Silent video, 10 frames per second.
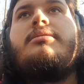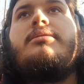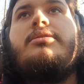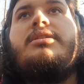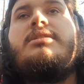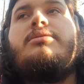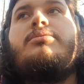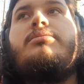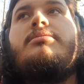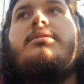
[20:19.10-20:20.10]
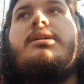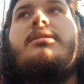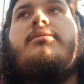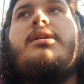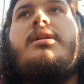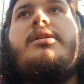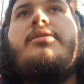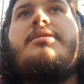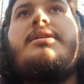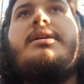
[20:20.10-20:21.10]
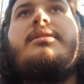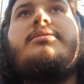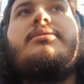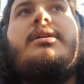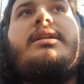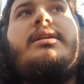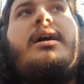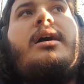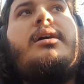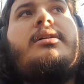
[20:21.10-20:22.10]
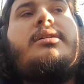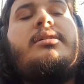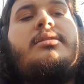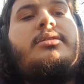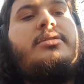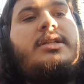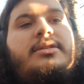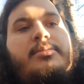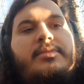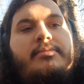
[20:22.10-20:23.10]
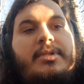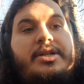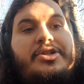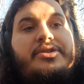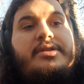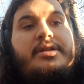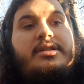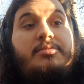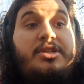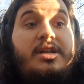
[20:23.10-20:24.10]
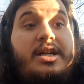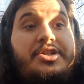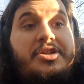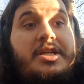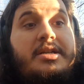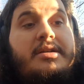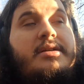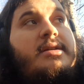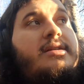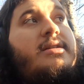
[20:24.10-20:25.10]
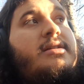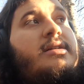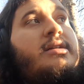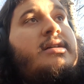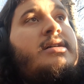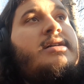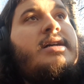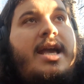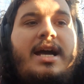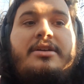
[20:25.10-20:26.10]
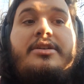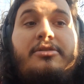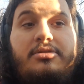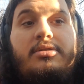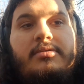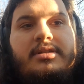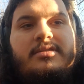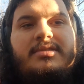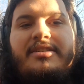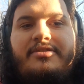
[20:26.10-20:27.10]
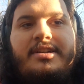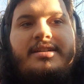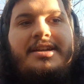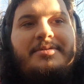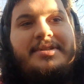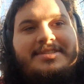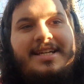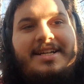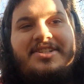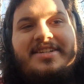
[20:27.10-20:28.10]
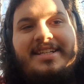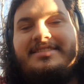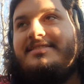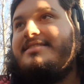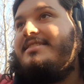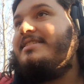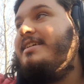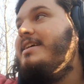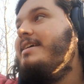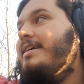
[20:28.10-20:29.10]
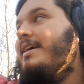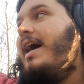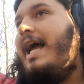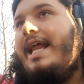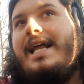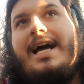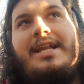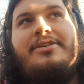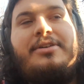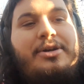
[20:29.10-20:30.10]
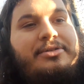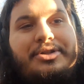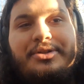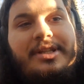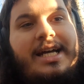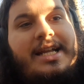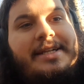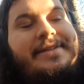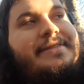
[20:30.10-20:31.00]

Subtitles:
So that's one another thing. So, and another thing to mention is misogyny. Yeah, Yozo was definitely a misogynist, and I don't condone that.